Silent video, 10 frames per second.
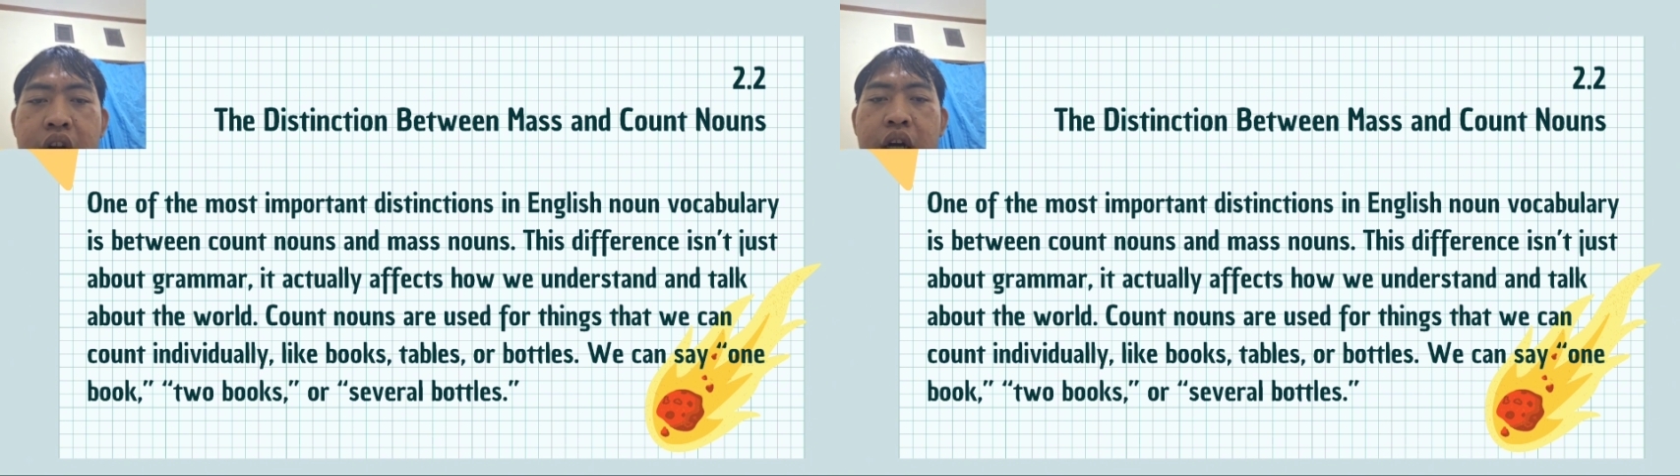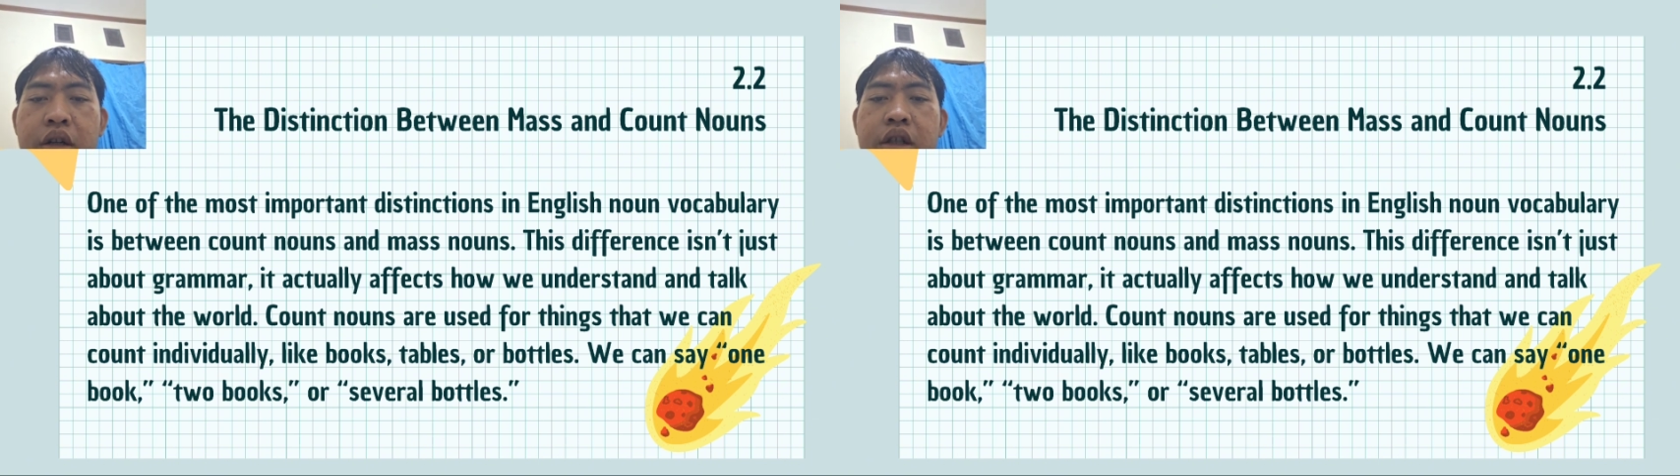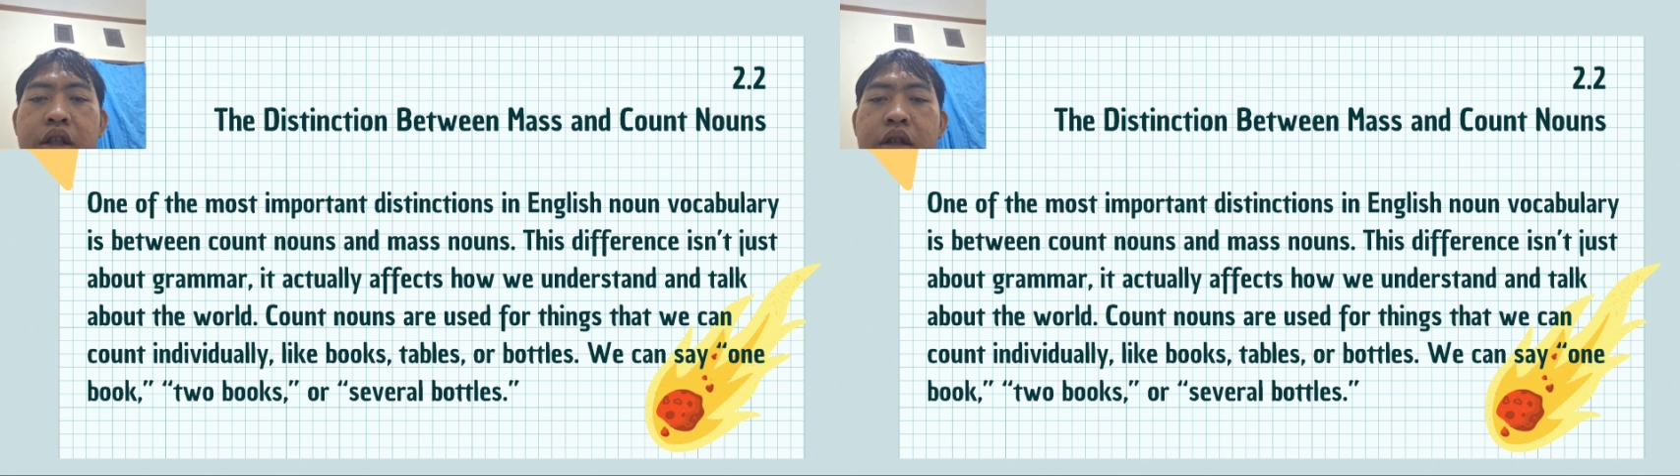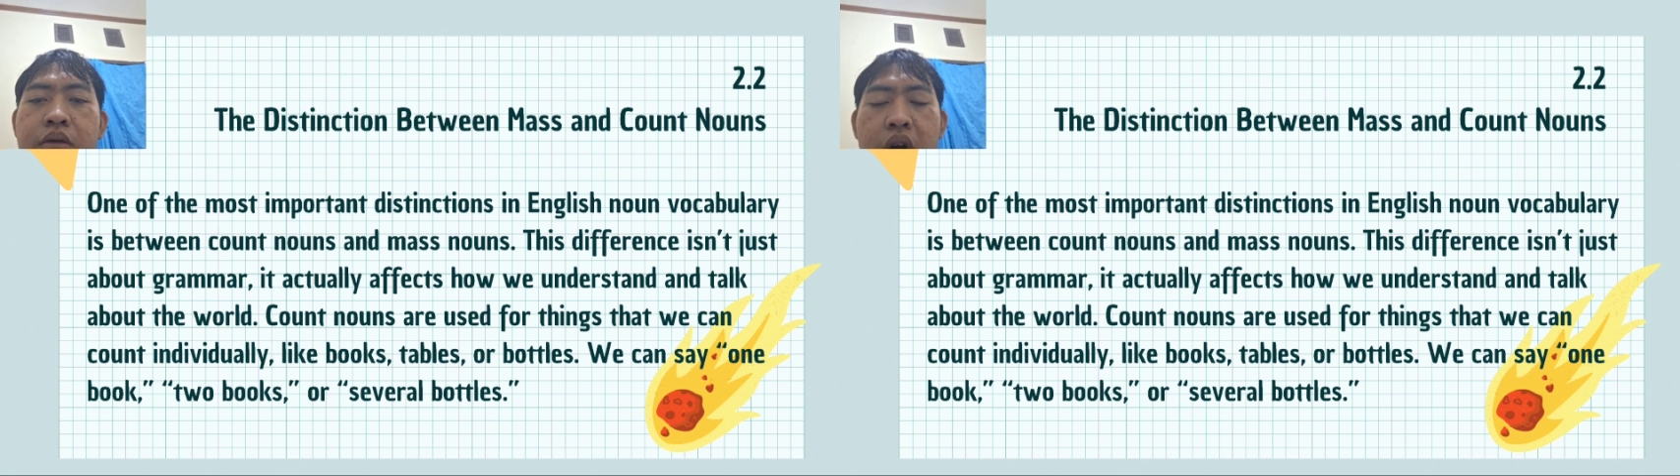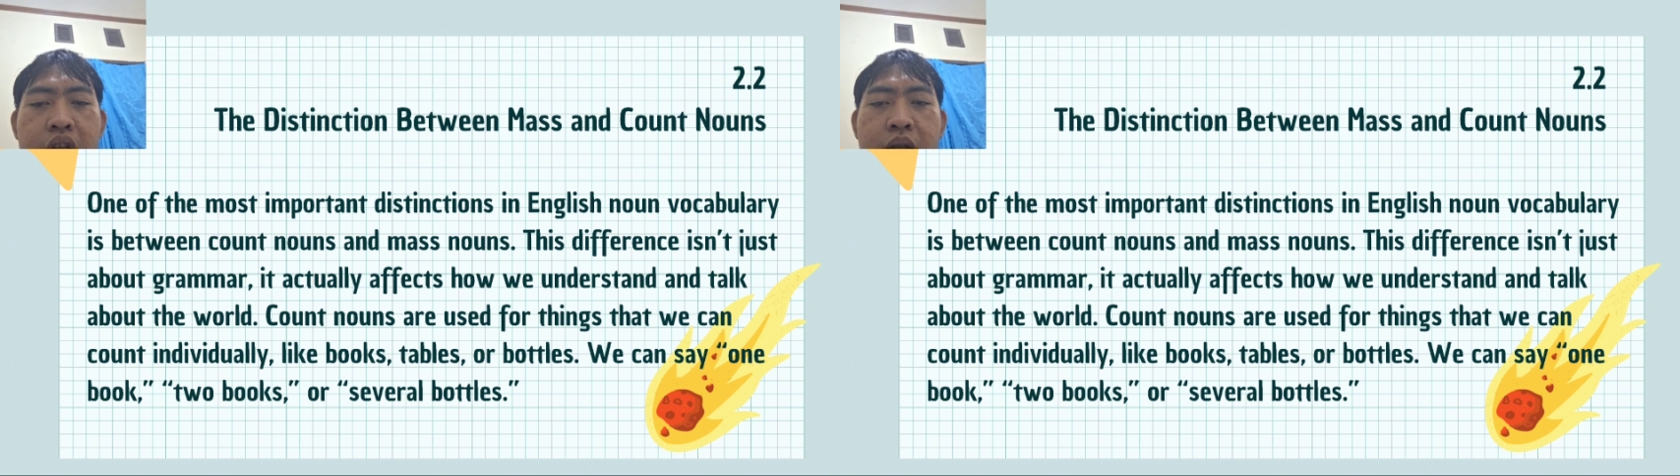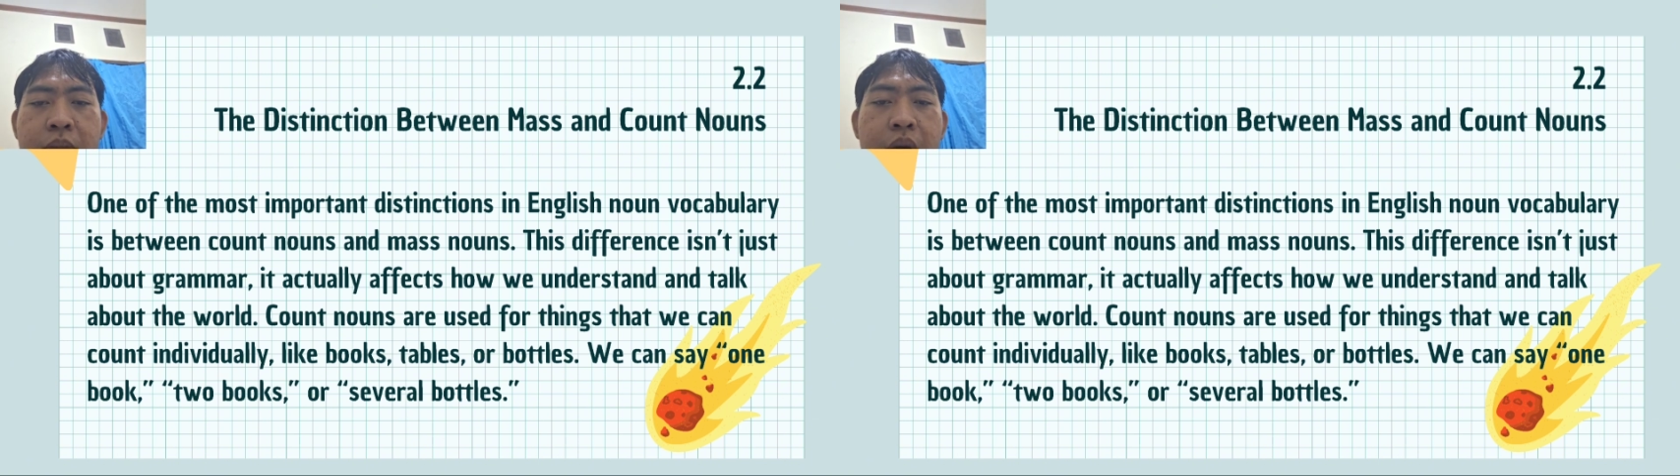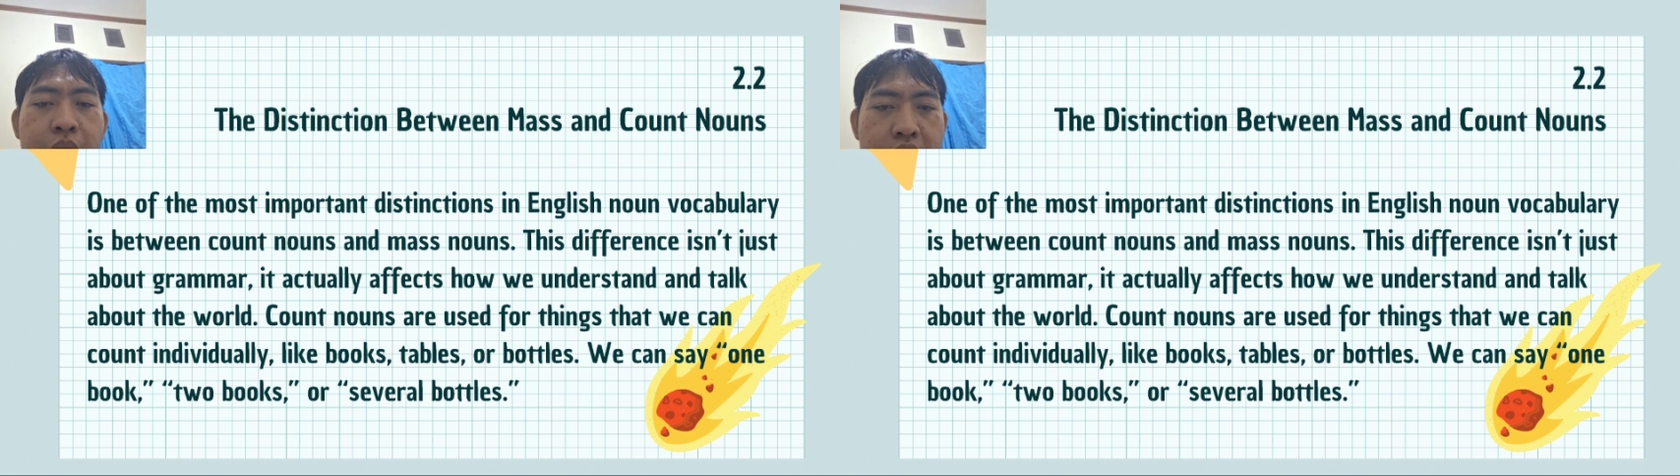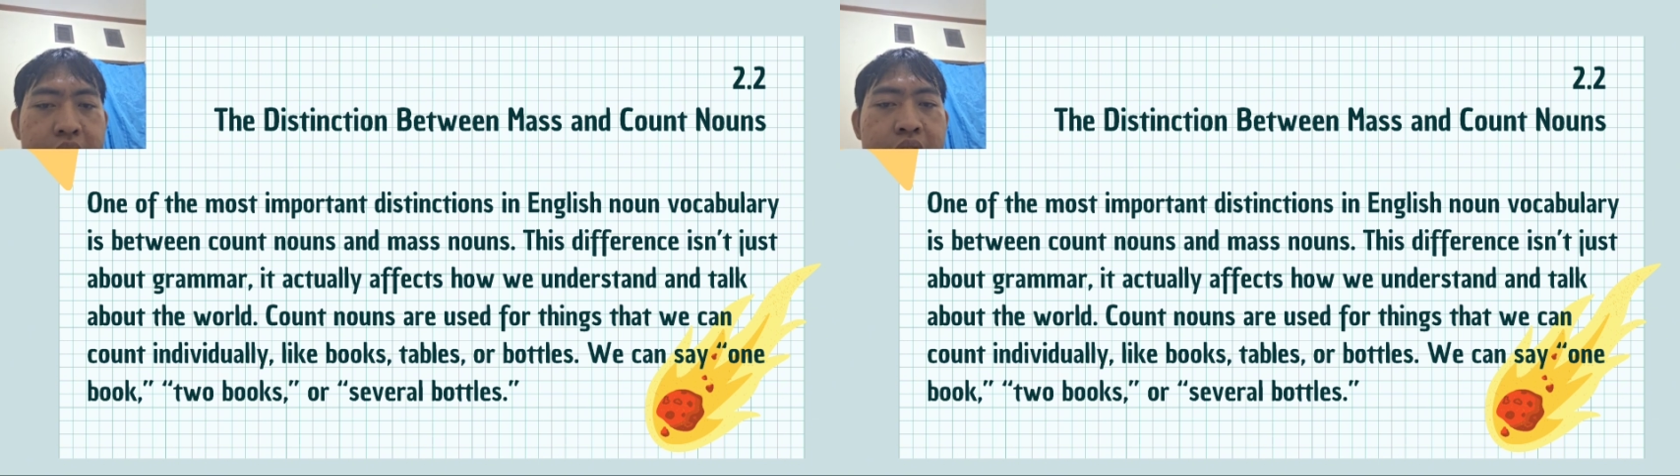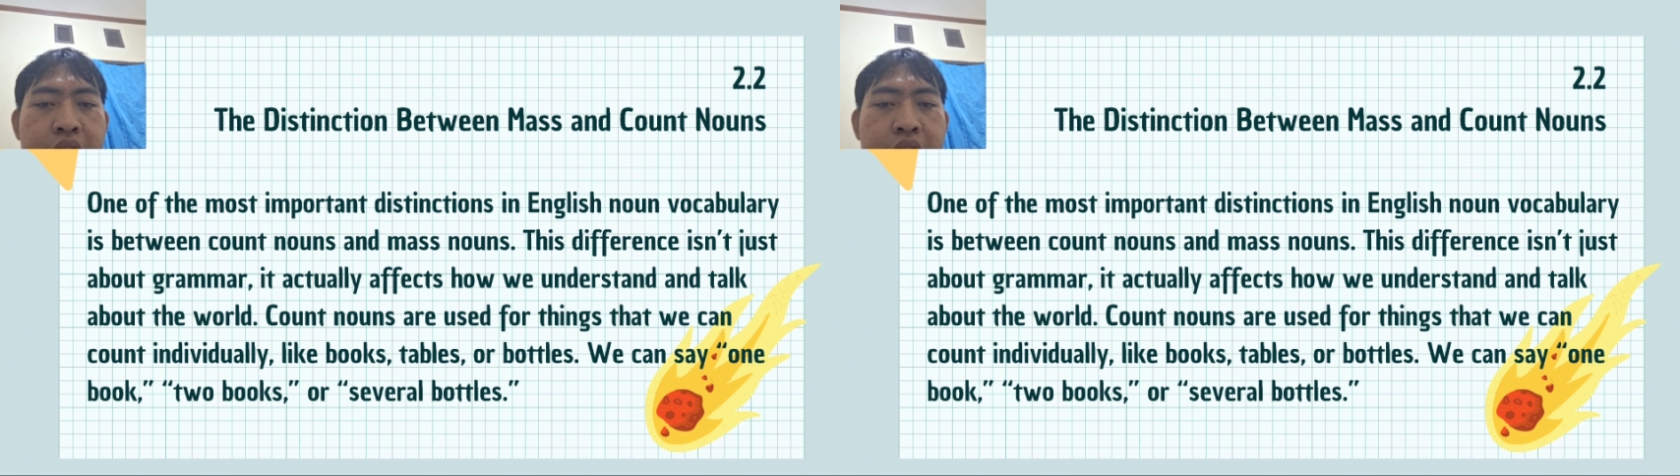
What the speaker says: count one by one.